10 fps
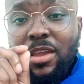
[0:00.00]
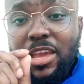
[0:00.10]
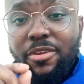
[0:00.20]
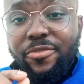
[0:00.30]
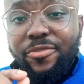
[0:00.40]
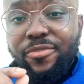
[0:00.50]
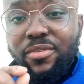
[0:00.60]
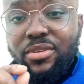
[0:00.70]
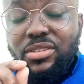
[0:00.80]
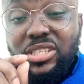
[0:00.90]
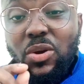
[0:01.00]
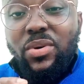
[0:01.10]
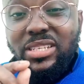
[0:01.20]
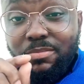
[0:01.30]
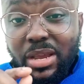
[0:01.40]
if
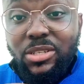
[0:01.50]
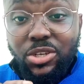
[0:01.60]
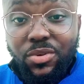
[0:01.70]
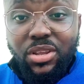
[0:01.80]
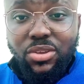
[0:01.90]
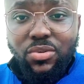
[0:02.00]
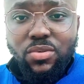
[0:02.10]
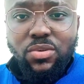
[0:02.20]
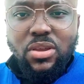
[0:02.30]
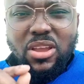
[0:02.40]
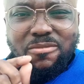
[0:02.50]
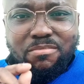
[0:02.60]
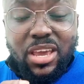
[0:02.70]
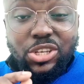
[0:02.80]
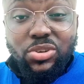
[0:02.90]
someone is mentoring you,
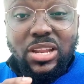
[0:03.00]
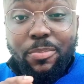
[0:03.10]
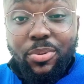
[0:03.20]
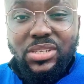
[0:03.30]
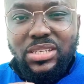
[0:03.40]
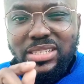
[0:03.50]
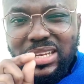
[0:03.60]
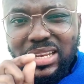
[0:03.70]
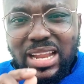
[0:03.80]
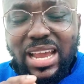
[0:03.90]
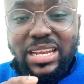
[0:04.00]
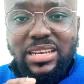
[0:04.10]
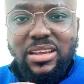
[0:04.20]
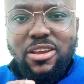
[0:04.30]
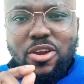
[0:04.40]
make sure that person is in
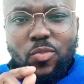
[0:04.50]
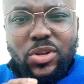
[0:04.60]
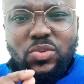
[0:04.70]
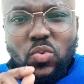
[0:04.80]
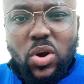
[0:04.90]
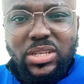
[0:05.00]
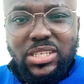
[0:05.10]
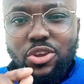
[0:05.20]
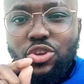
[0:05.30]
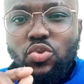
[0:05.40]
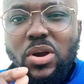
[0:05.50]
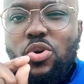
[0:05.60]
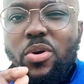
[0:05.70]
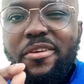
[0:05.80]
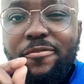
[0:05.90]
line with what you are
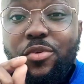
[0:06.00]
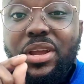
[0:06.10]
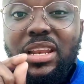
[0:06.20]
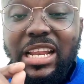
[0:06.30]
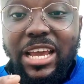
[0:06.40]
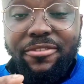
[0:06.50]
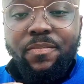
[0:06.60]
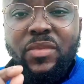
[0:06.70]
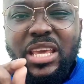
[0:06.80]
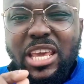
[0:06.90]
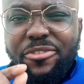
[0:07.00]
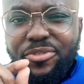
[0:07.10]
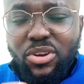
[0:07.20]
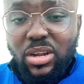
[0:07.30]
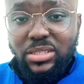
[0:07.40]
going for in life. If
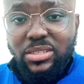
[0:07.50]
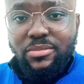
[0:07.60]
not,